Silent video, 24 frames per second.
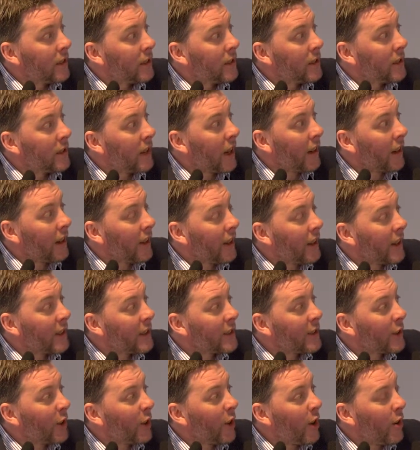So yeah, there's
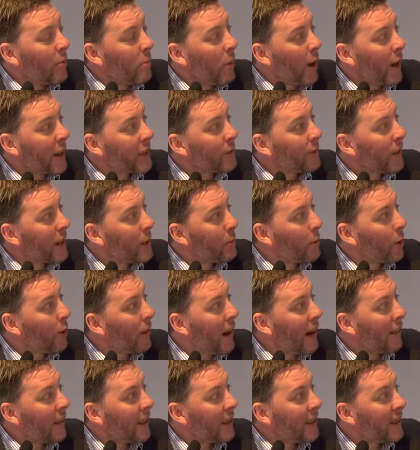not a lot of bikes available
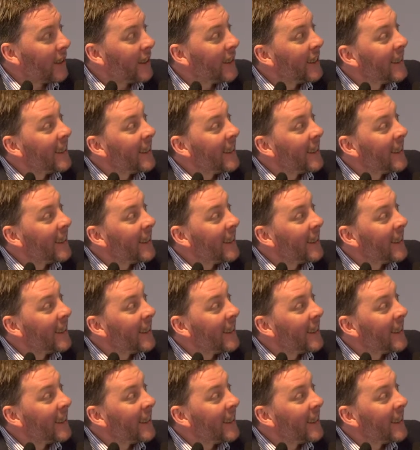around here.